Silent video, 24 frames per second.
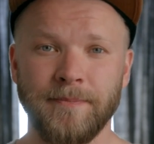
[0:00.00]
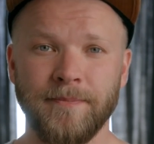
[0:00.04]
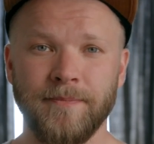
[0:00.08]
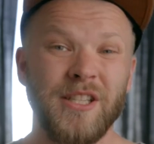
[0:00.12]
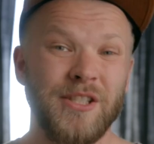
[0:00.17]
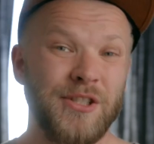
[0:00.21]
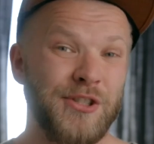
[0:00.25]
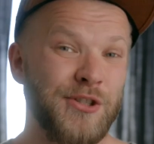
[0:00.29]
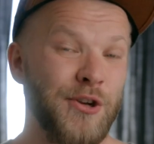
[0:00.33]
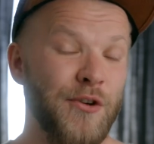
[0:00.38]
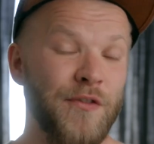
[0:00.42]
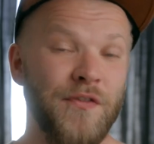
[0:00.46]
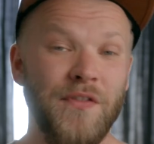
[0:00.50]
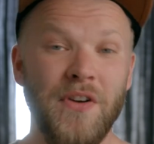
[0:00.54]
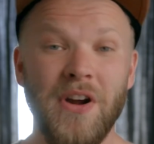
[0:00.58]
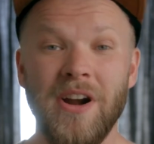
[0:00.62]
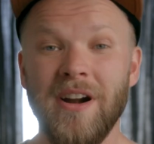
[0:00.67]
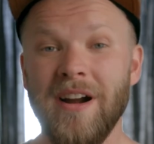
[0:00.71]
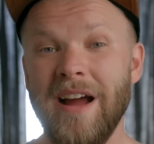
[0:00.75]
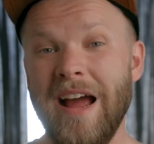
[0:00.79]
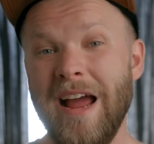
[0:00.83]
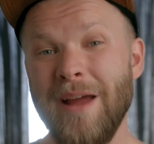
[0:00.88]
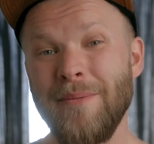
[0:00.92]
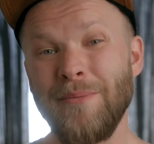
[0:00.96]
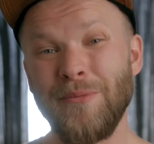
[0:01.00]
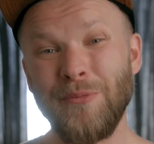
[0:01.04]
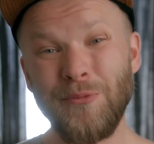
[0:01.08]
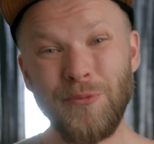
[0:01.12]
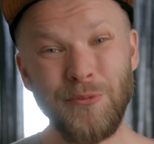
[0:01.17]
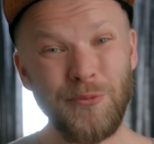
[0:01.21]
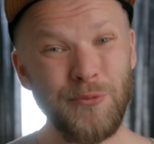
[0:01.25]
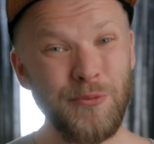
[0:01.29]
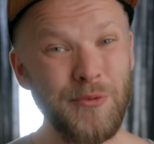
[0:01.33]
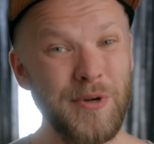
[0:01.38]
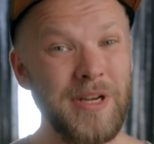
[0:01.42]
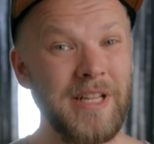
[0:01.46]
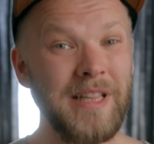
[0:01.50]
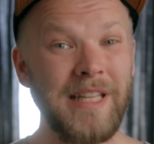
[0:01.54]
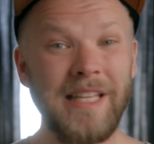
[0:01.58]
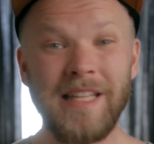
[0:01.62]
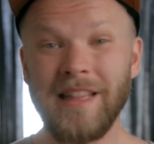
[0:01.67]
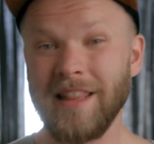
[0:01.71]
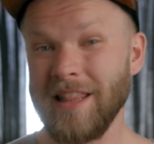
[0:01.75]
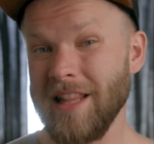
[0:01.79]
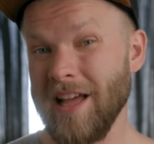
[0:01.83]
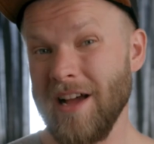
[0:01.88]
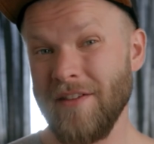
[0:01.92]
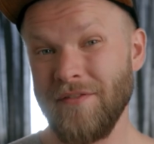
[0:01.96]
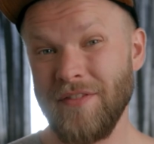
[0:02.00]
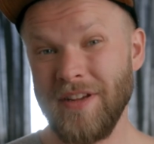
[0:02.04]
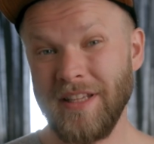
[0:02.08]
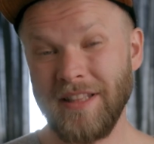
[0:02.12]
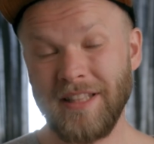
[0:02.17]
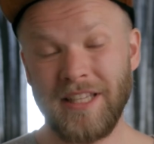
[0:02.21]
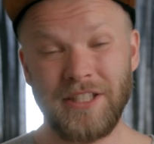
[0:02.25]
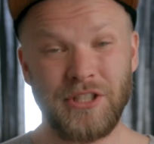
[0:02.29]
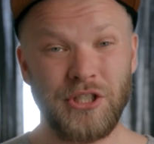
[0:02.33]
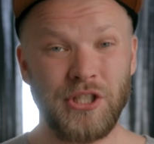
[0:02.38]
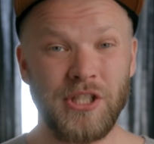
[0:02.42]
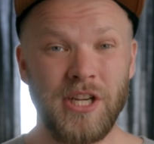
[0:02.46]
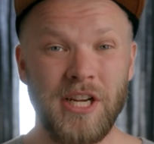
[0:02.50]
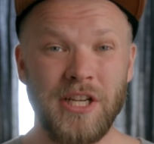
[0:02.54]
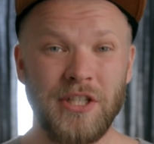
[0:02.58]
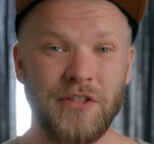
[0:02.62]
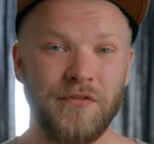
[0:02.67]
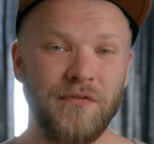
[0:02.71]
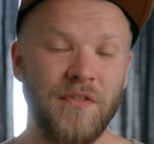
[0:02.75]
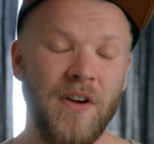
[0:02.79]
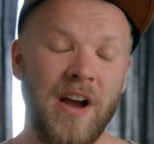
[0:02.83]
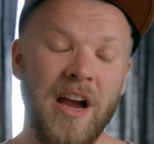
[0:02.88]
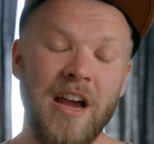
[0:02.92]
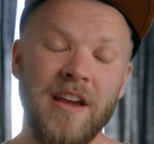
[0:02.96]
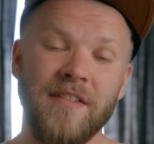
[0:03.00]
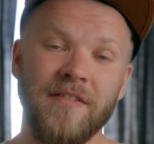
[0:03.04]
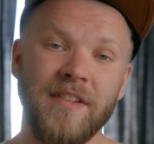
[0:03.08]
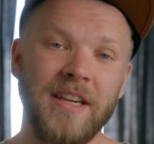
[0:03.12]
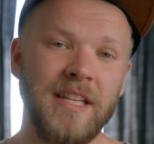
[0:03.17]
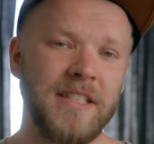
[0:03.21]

So far, I'm really loving the GH5.